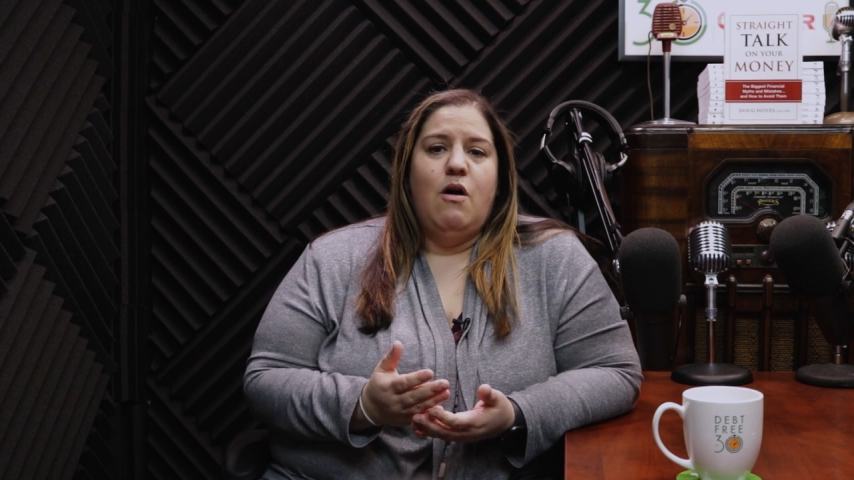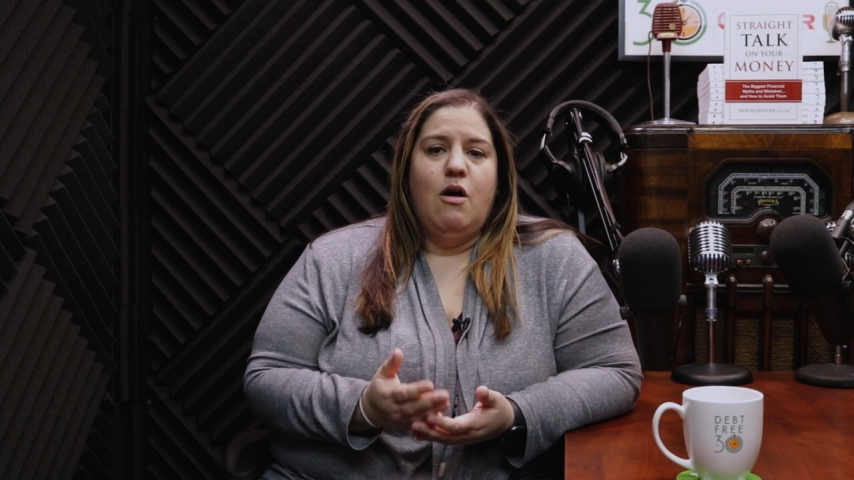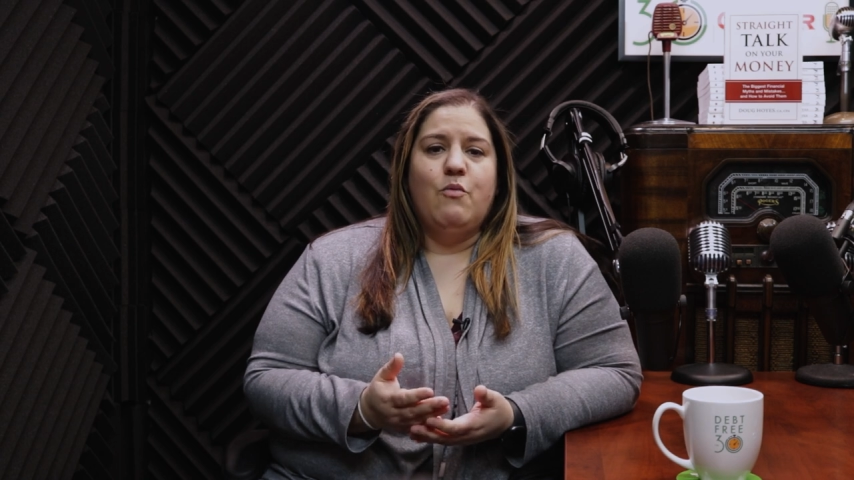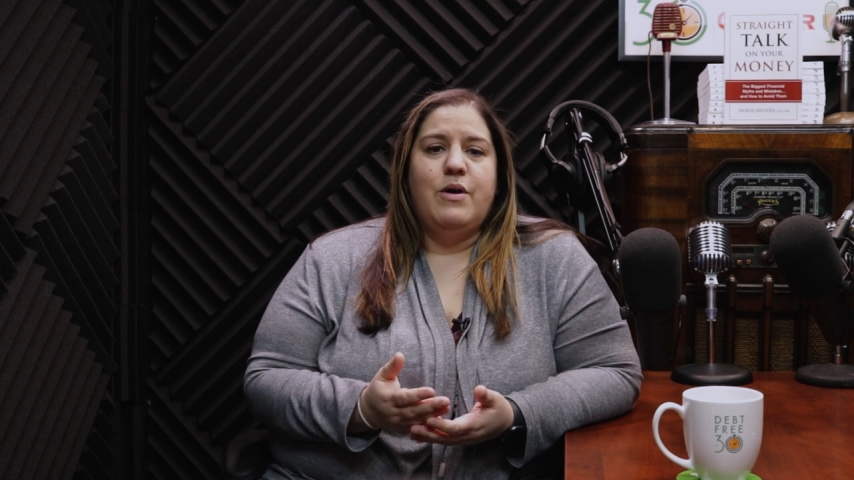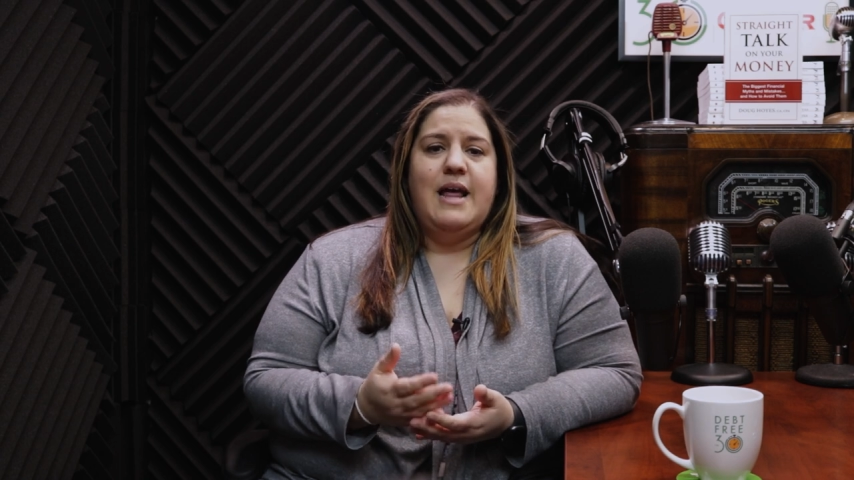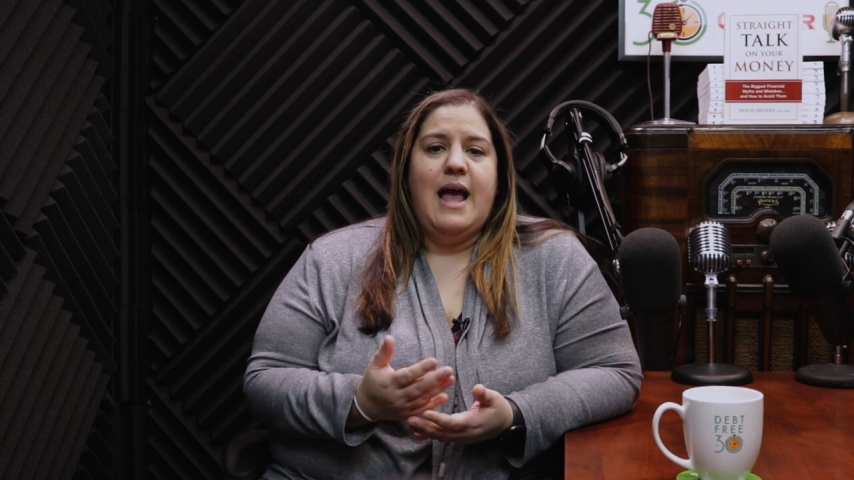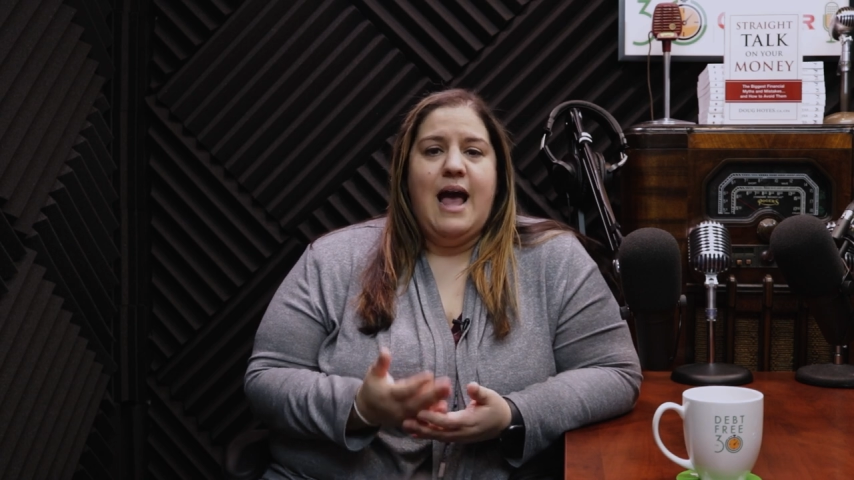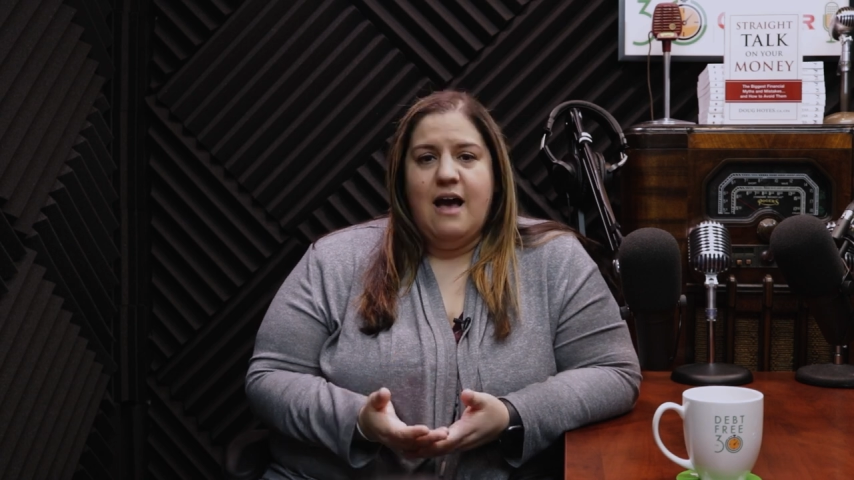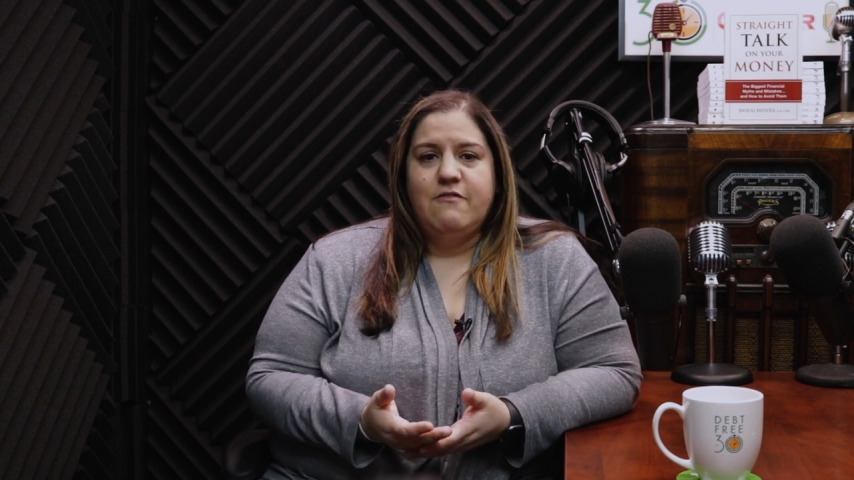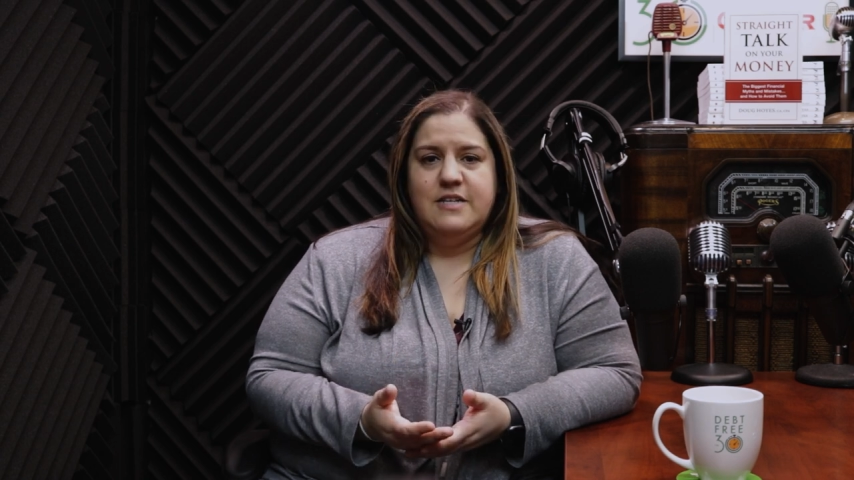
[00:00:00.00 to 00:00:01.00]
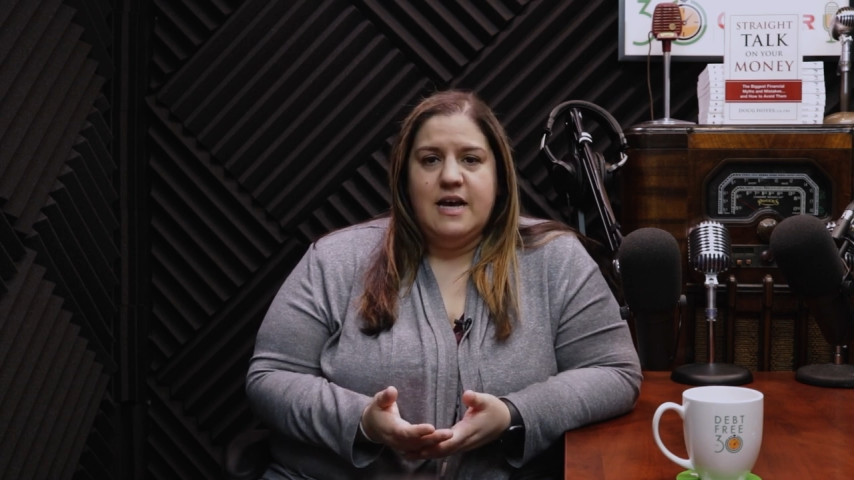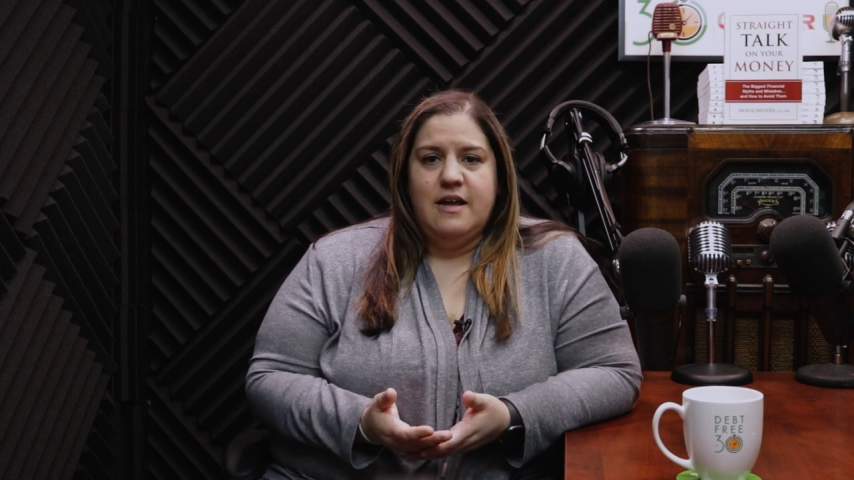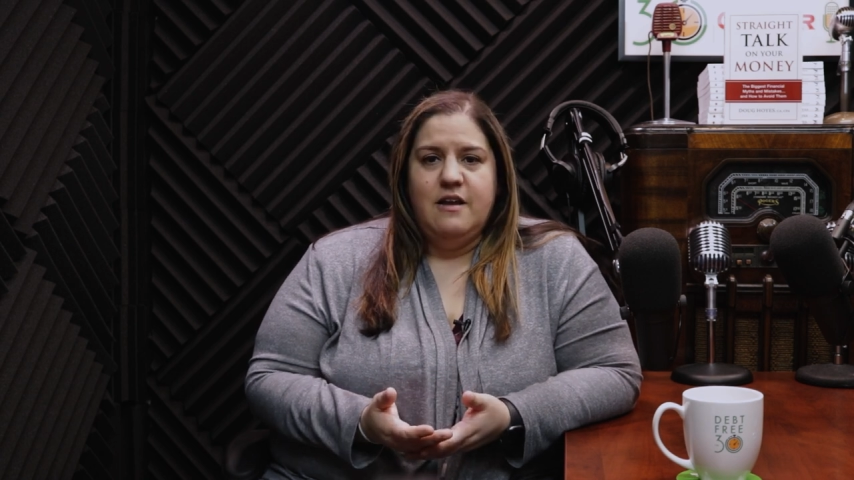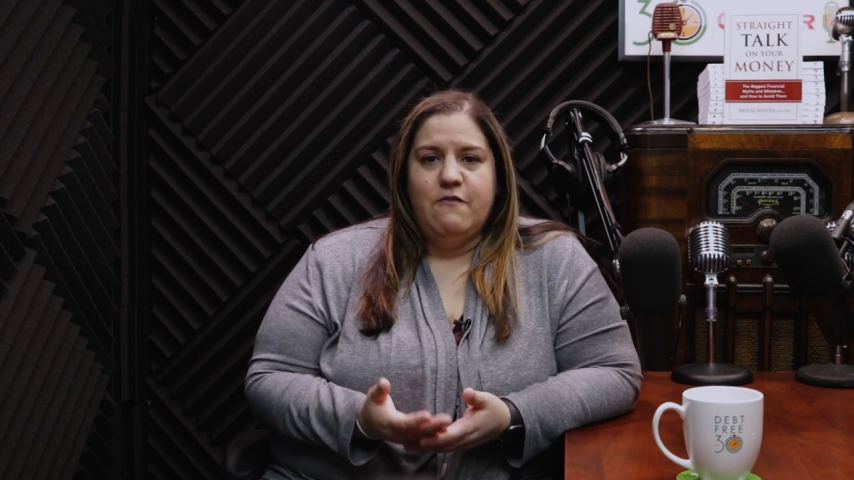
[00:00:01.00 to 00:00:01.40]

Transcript: already have debt,